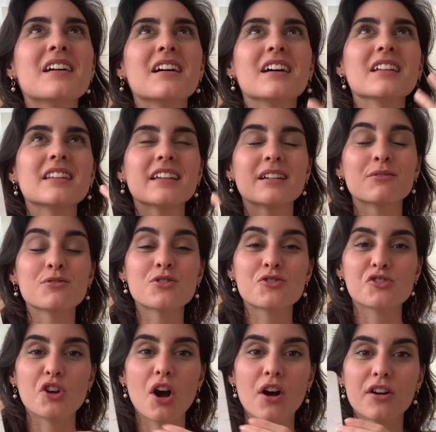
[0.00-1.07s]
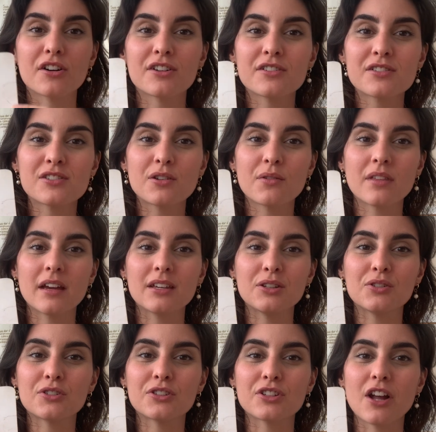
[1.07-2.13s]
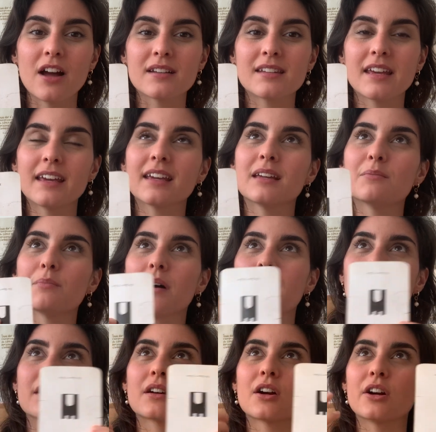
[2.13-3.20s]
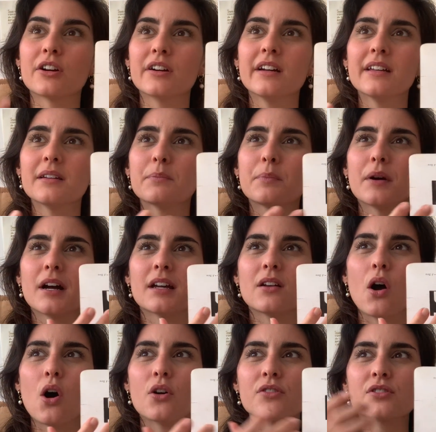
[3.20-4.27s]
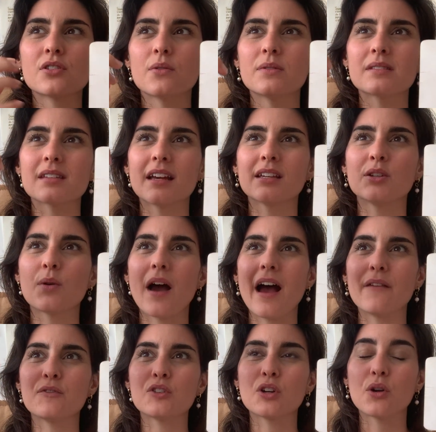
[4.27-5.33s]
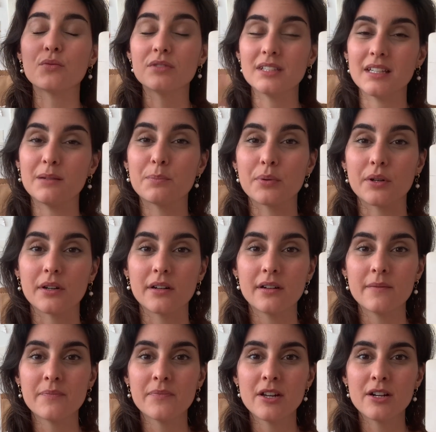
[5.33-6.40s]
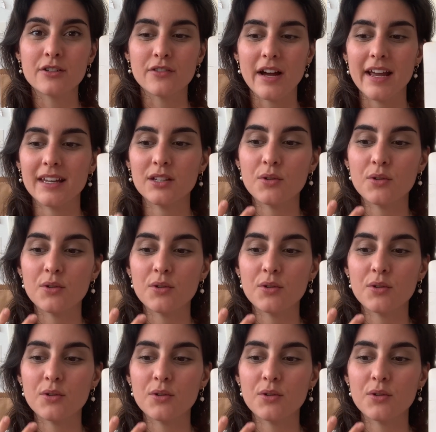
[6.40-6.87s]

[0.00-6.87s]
a little stronger so that you're not taken by the current, but also it's like you have to go deeper, right?